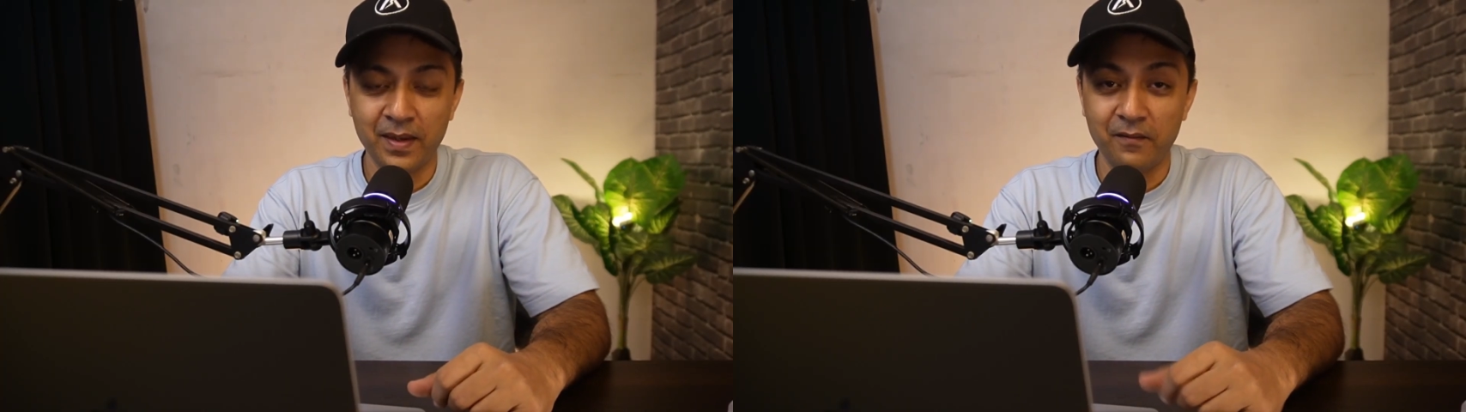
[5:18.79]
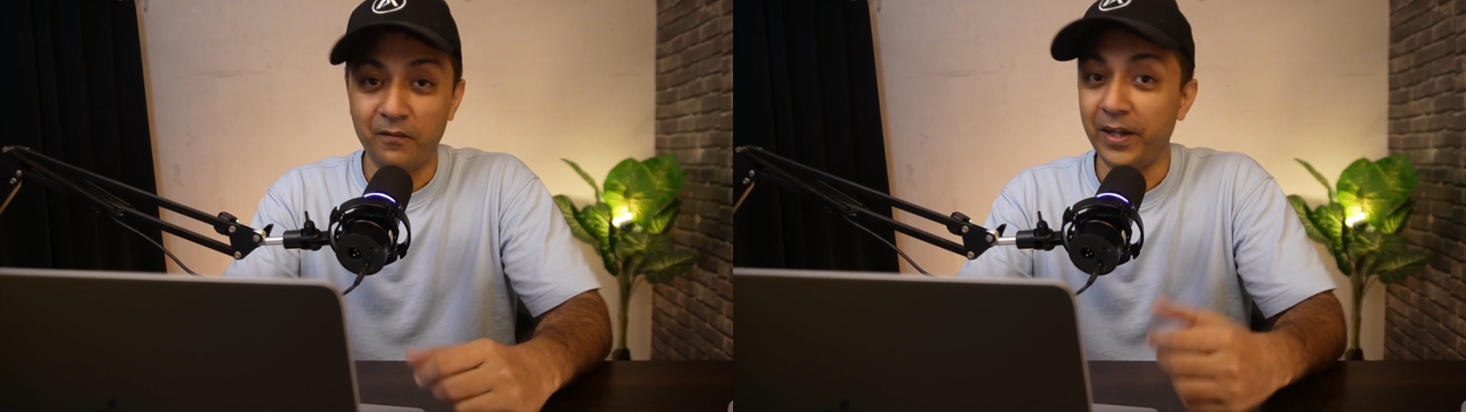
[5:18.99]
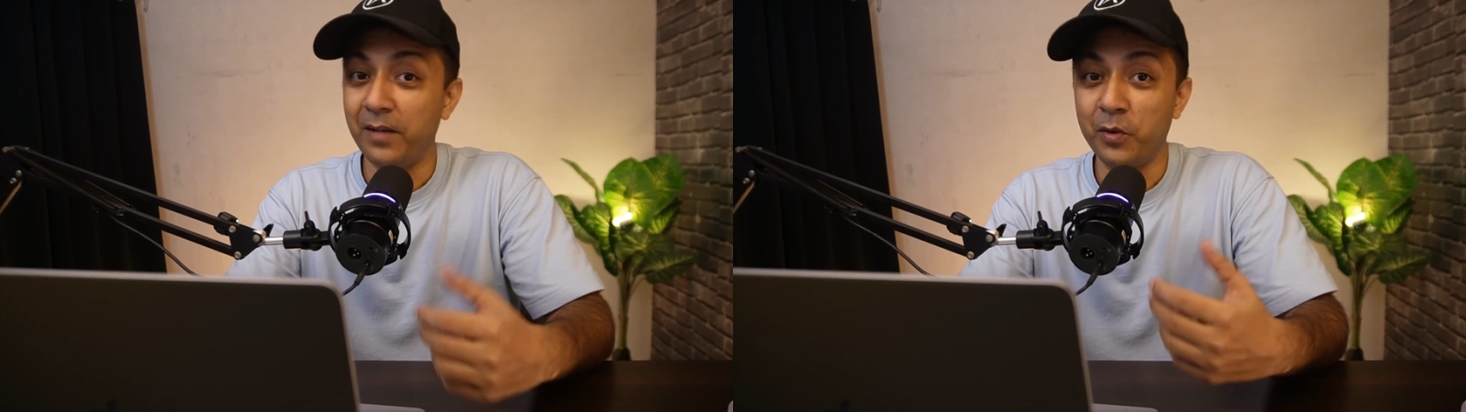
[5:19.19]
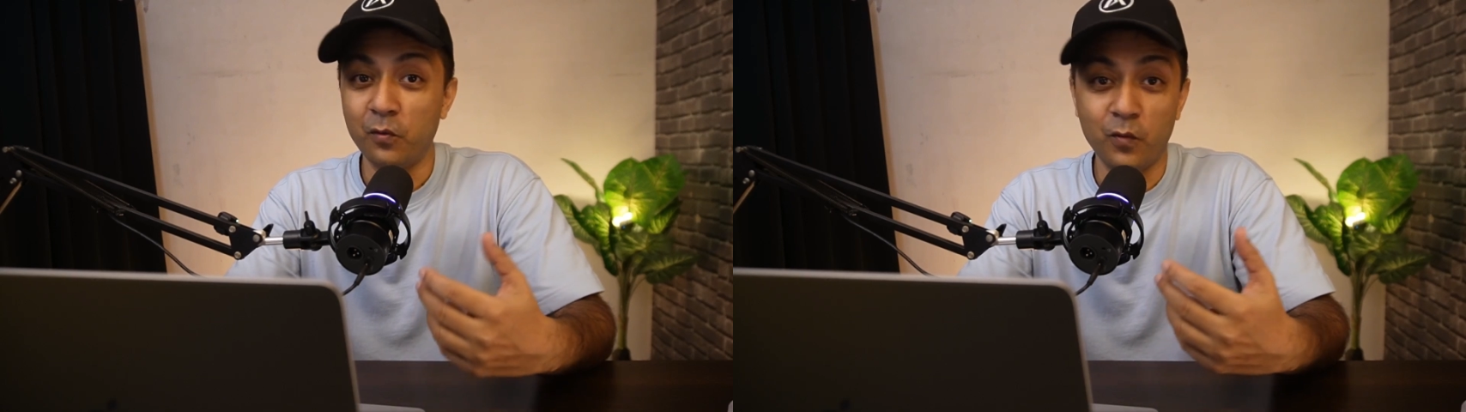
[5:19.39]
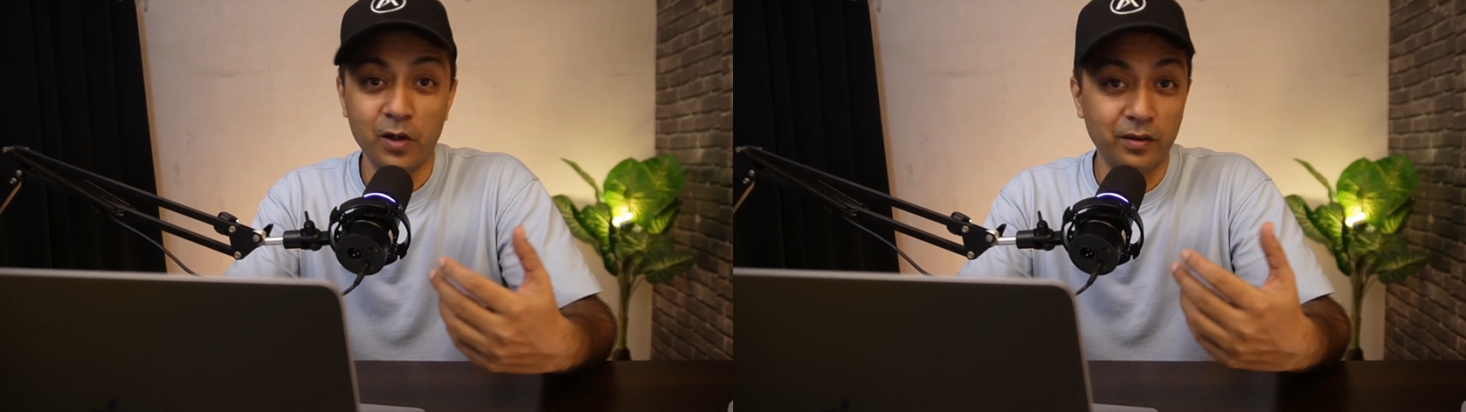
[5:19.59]
Freedom to
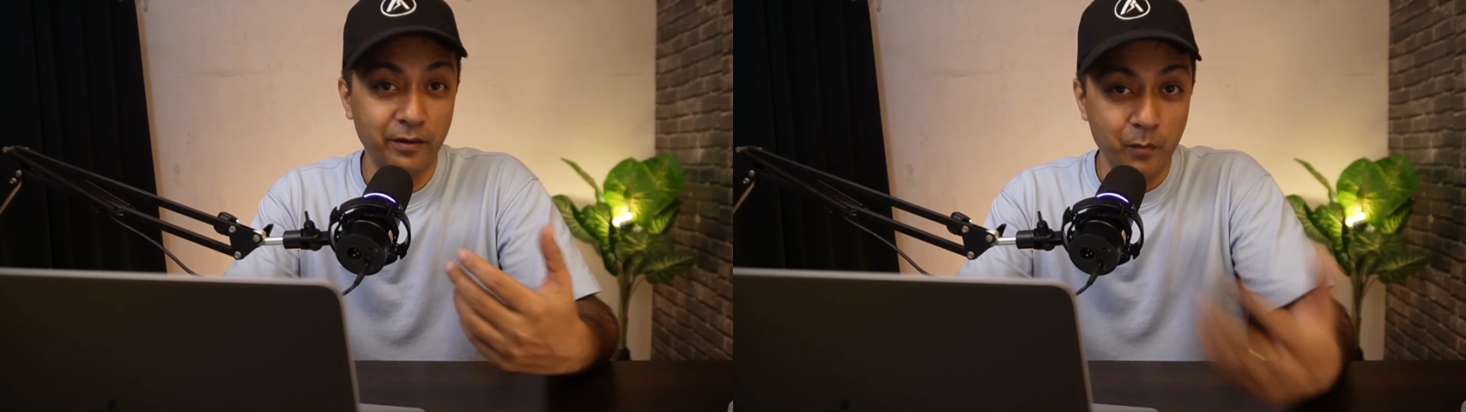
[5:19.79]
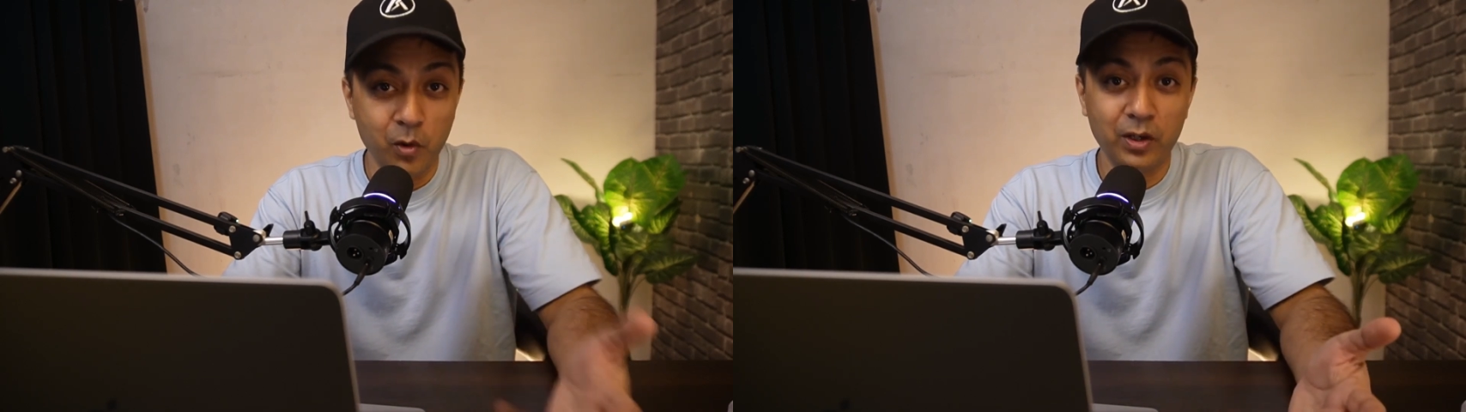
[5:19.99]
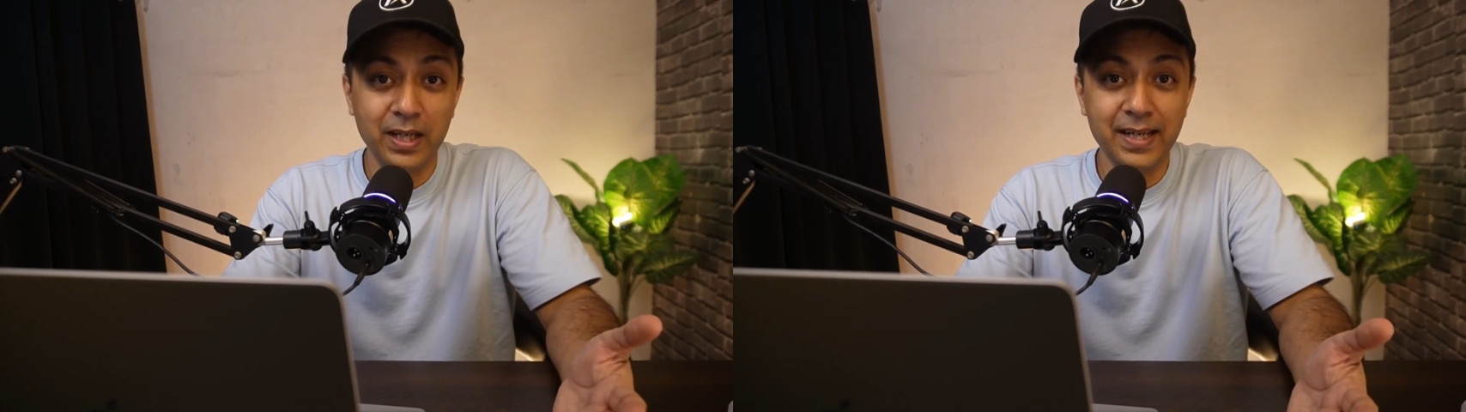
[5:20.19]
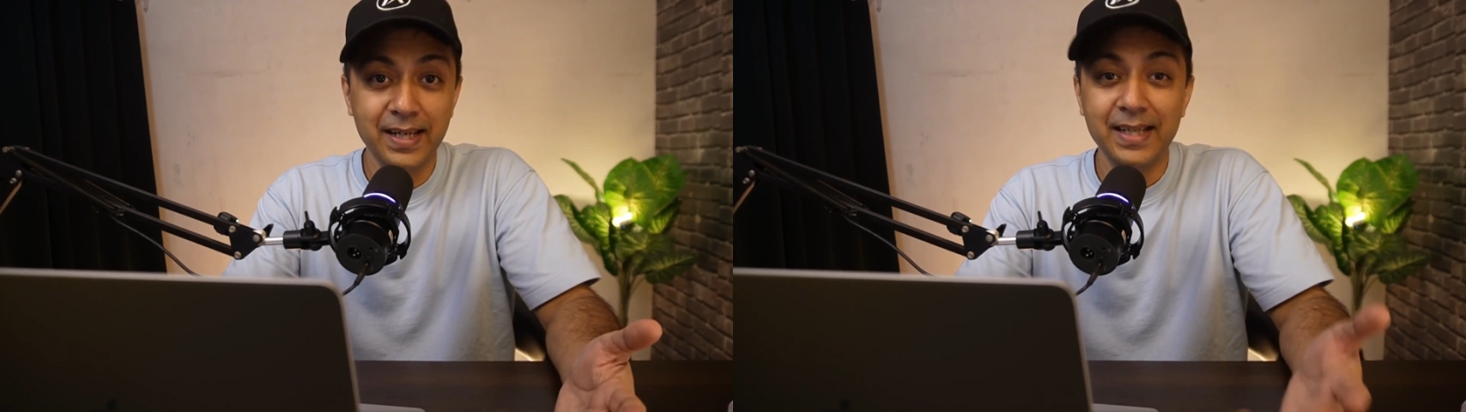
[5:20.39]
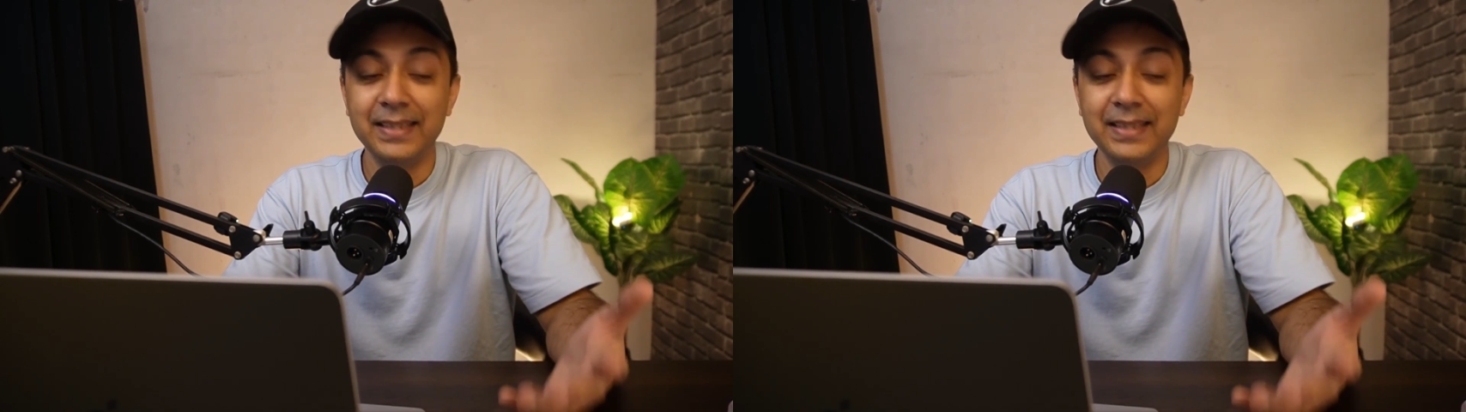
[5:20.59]
work remotely,